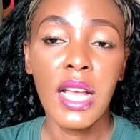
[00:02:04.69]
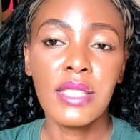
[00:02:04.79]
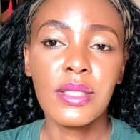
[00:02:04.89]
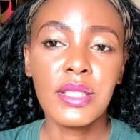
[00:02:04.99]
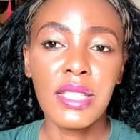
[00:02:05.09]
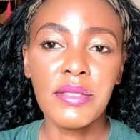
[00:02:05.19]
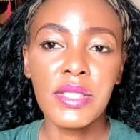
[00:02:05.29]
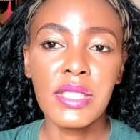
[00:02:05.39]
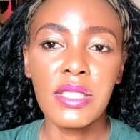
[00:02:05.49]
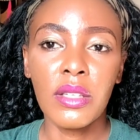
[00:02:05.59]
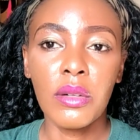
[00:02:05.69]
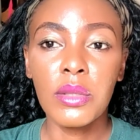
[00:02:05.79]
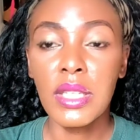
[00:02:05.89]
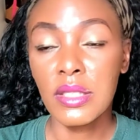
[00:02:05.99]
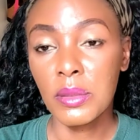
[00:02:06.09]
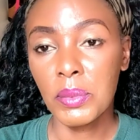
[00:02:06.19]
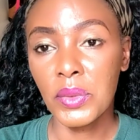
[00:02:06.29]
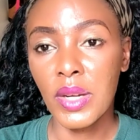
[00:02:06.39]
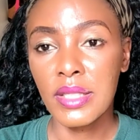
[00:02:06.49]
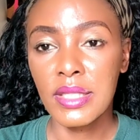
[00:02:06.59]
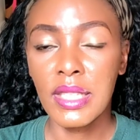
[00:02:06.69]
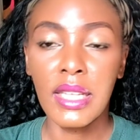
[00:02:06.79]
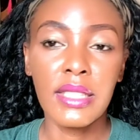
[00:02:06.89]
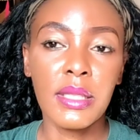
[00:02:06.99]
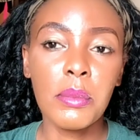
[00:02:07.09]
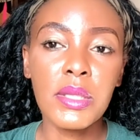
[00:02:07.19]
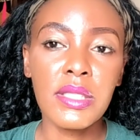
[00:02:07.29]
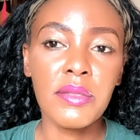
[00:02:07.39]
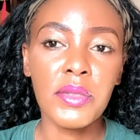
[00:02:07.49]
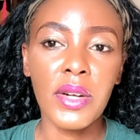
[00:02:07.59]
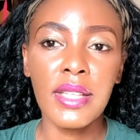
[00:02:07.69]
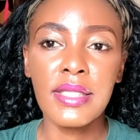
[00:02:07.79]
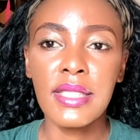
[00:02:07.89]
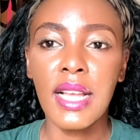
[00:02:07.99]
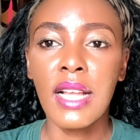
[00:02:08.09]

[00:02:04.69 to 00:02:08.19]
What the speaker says: and those services include SOP writing, academic CV writing,